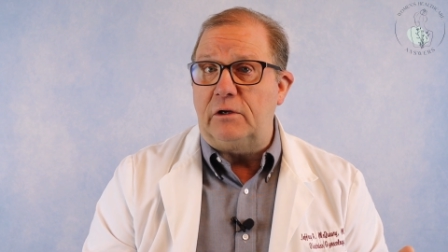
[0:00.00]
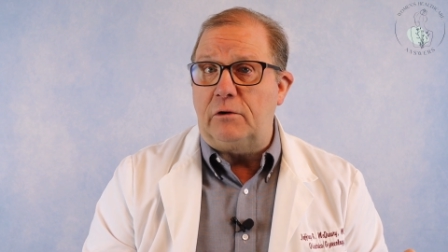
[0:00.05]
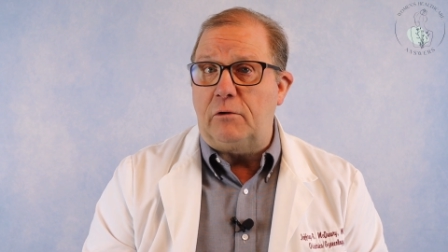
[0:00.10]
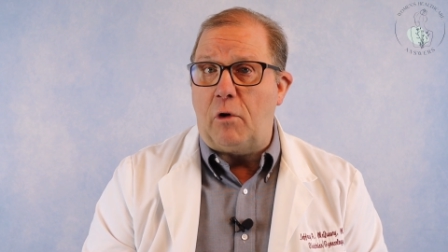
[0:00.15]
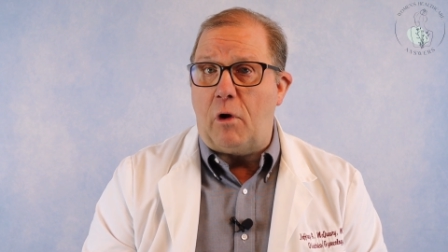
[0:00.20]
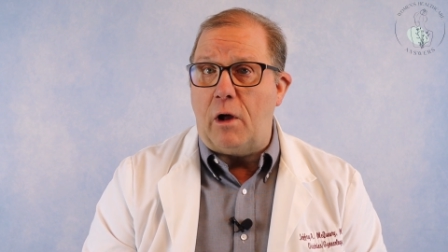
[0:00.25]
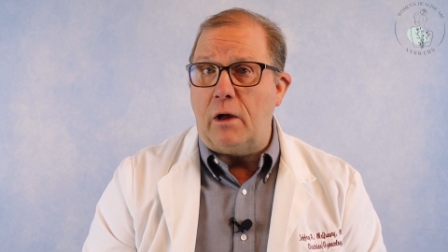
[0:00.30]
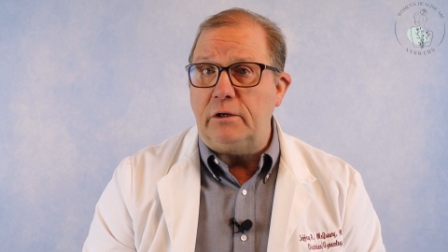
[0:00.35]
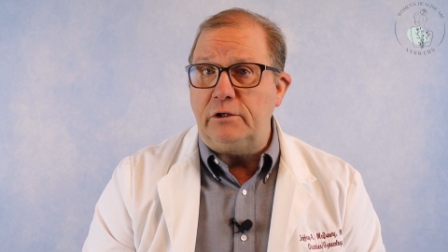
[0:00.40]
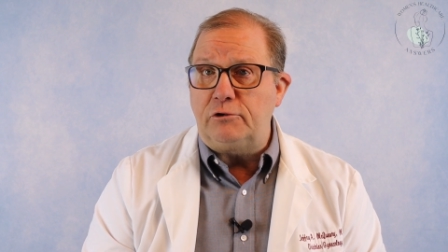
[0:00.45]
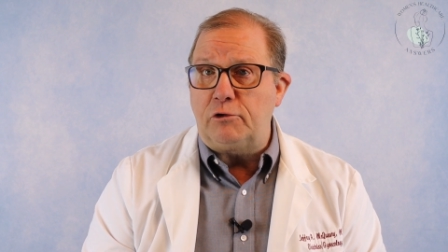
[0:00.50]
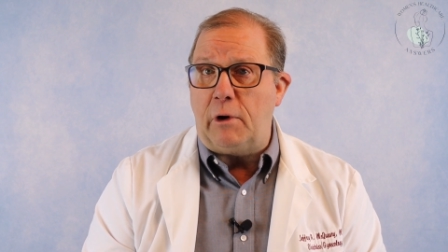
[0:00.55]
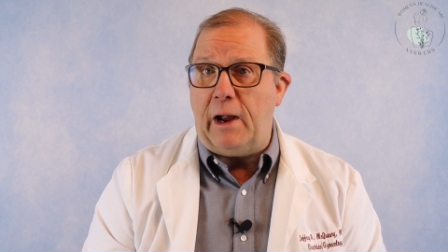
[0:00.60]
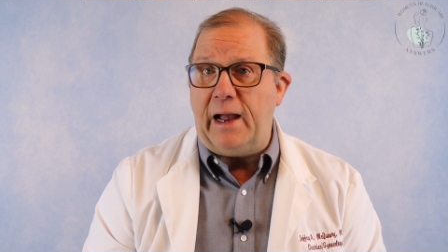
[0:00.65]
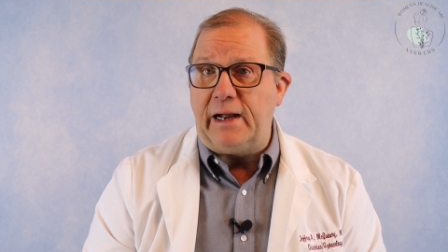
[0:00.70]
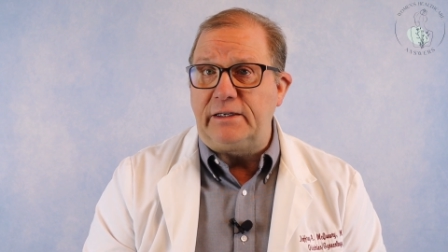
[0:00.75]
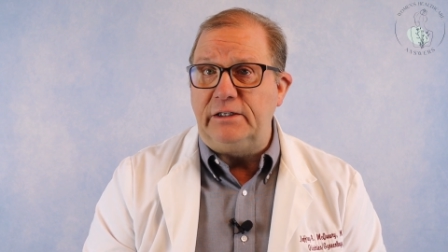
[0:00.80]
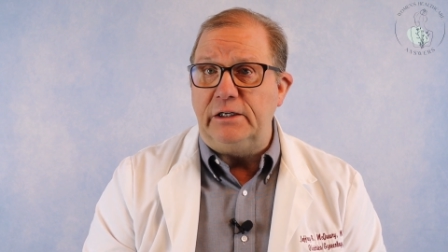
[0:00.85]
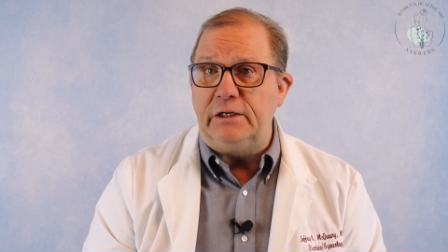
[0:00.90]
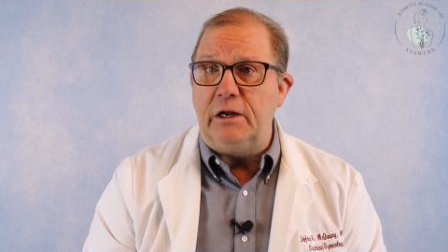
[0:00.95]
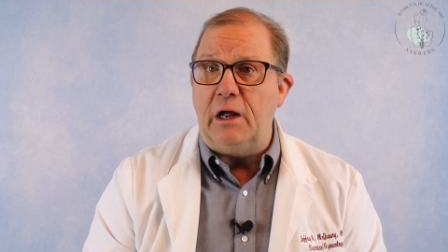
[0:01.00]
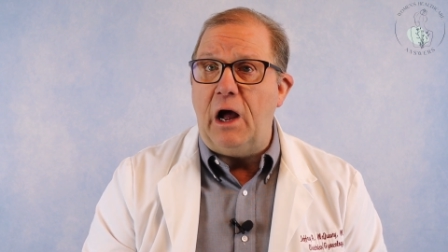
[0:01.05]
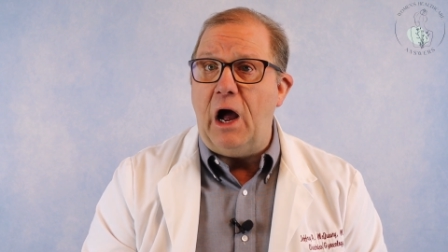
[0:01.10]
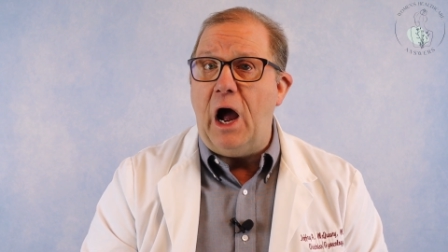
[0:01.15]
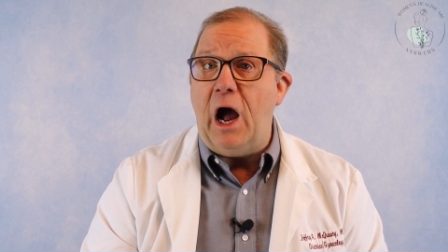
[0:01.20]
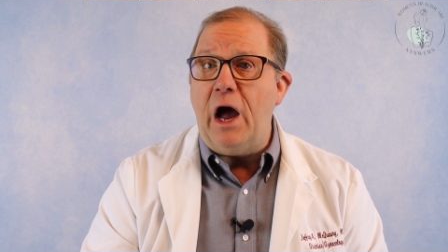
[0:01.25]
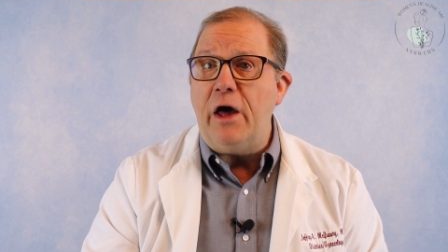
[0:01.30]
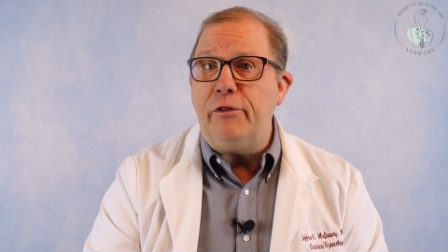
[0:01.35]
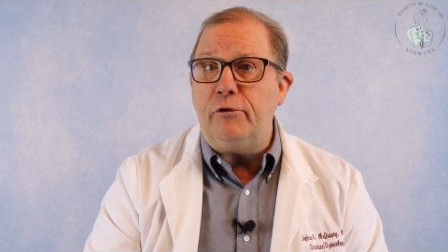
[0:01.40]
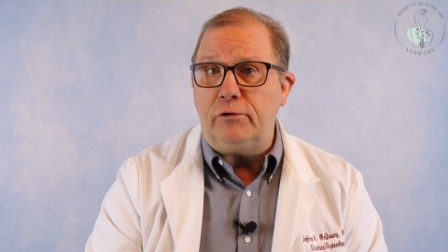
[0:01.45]
contracted
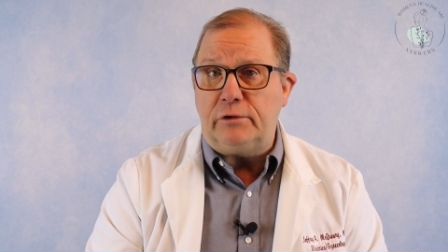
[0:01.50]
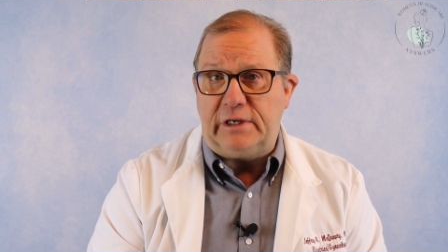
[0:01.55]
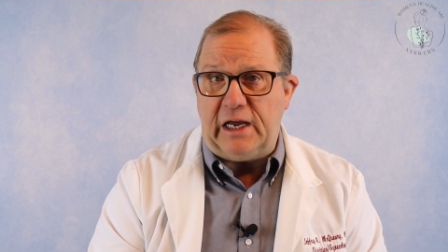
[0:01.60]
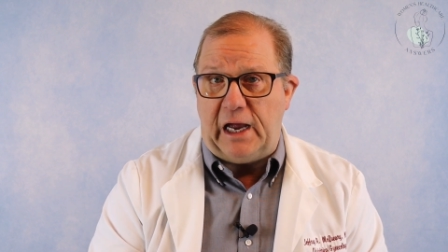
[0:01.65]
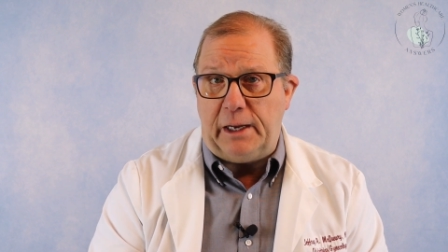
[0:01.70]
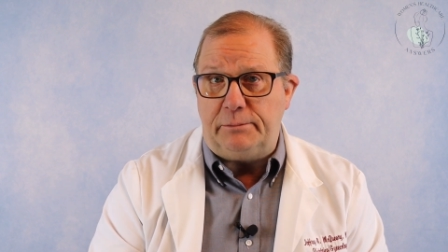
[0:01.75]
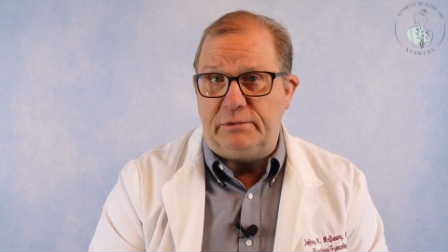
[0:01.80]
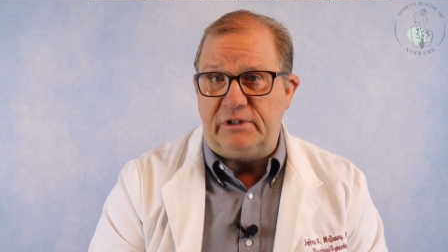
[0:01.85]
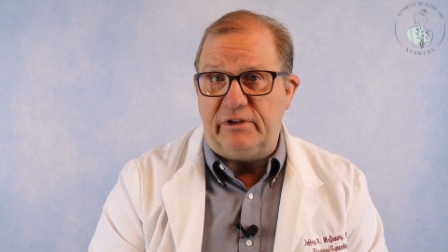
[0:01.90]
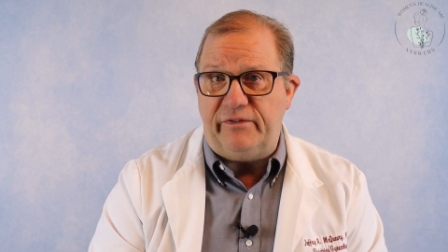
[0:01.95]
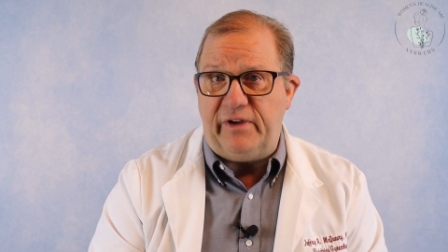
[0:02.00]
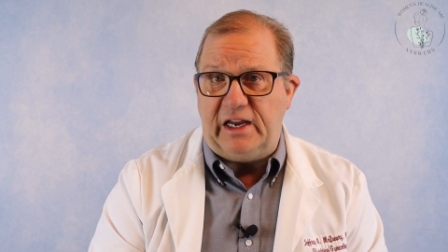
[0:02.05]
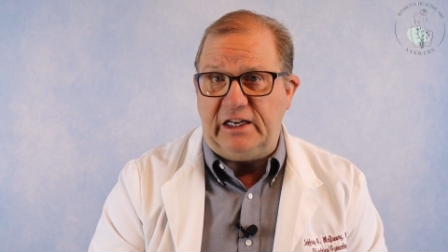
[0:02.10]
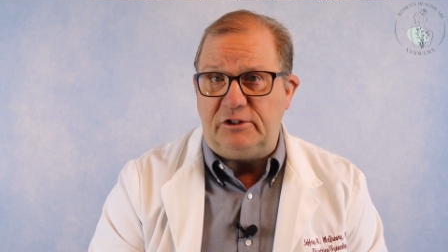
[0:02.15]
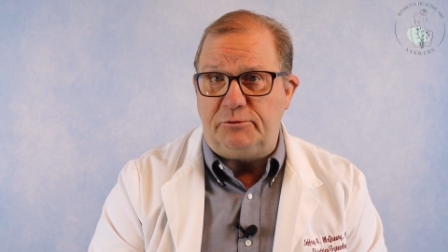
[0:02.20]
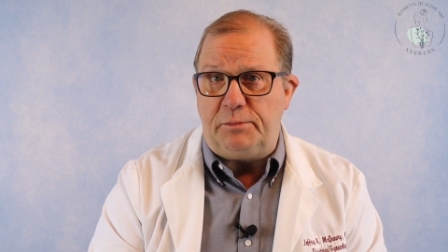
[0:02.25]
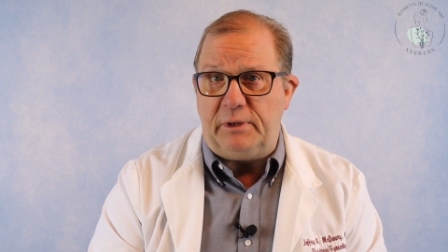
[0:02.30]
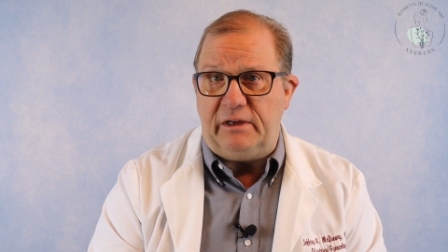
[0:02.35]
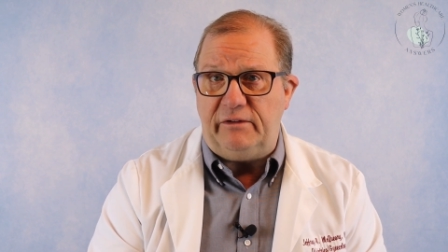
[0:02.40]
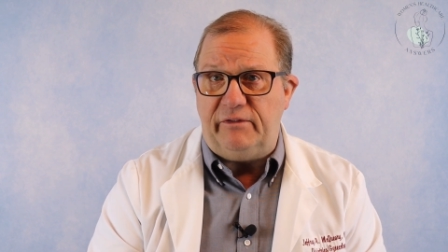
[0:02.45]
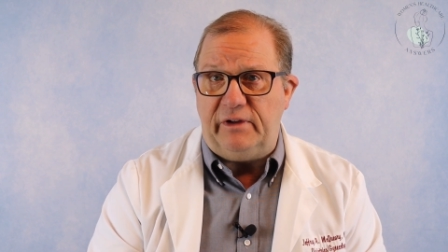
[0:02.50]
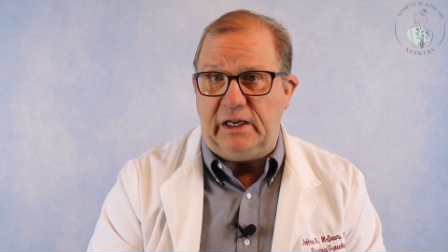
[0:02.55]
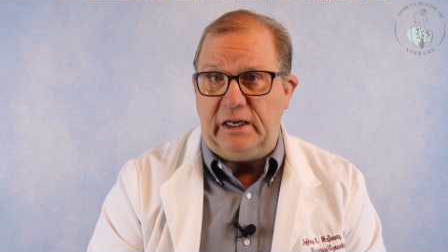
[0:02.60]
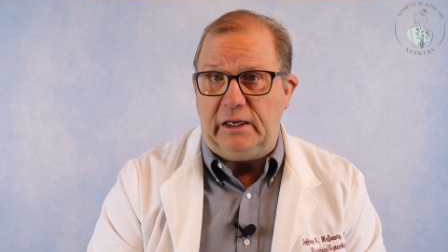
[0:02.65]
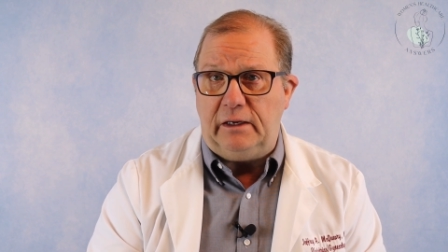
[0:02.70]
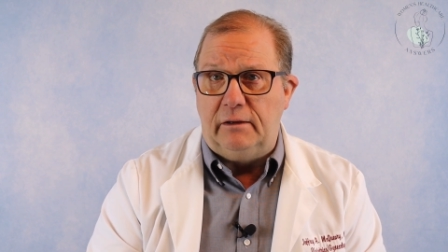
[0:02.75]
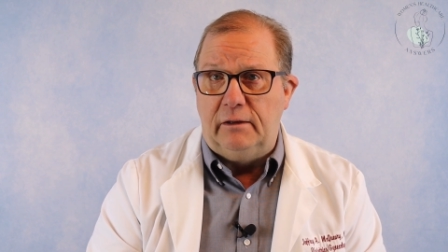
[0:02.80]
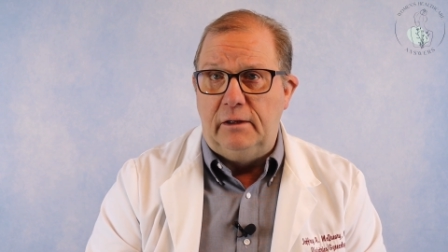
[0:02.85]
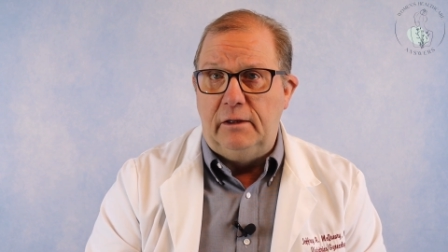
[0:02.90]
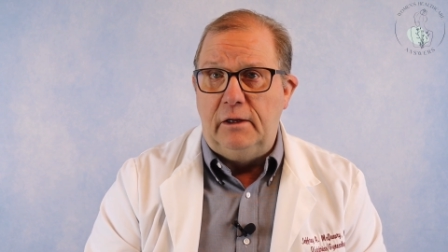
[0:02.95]
other types of
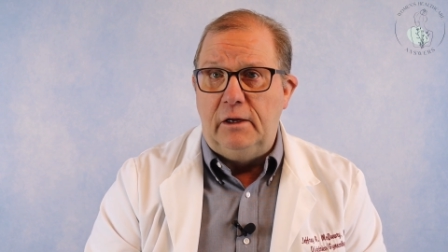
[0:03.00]
HPV.